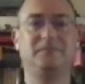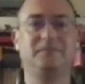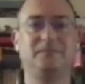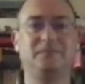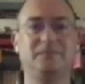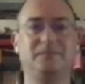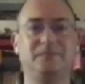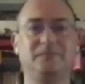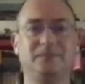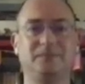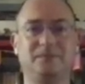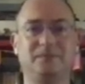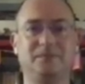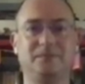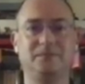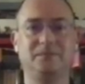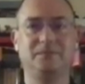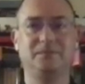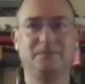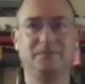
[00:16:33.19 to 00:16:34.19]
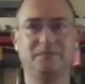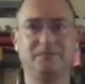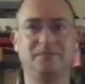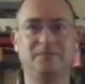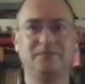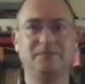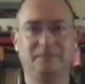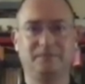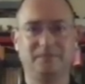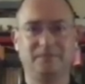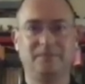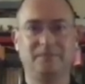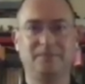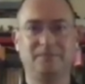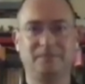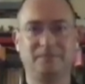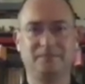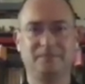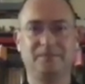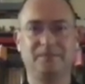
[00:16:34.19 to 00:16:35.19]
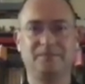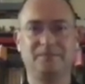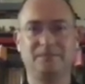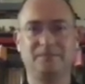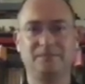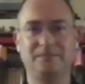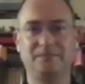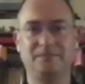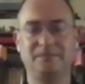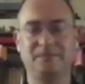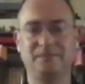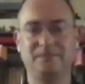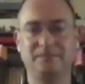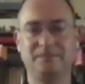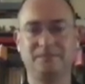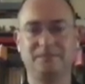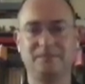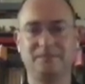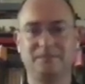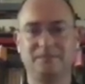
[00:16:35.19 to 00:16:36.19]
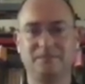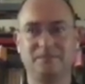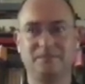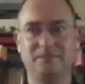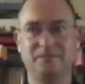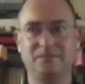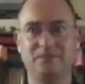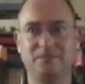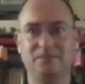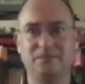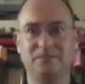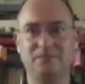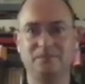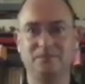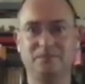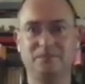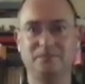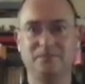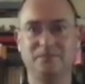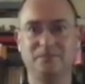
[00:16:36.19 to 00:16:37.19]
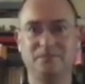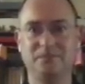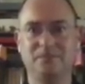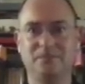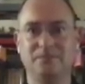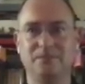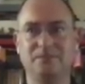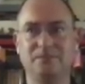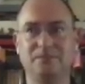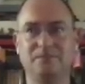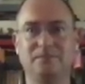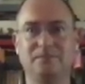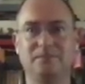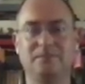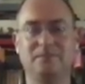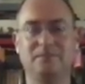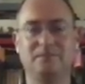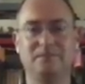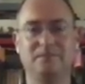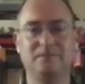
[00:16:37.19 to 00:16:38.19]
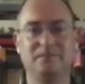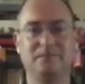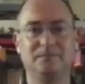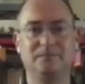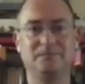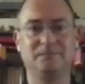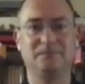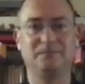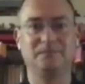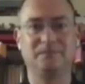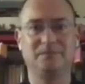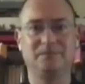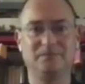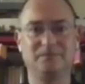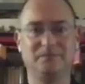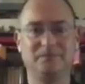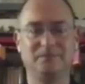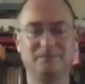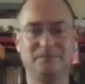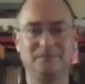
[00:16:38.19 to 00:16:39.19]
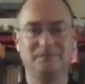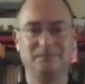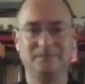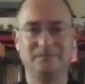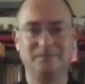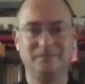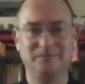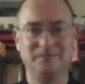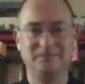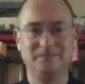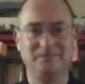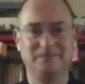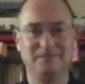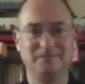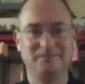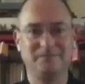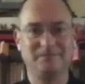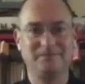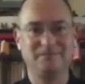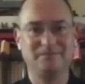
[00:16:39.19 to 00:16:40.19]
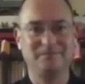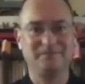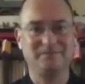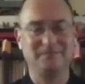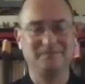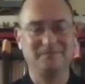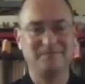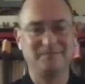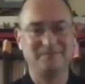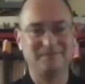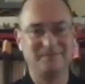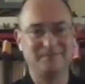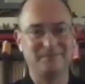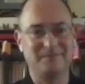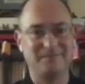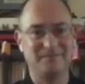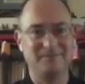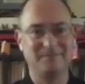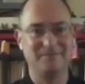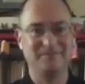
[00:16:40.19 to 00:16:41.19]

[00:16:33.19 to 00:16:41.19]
(silent)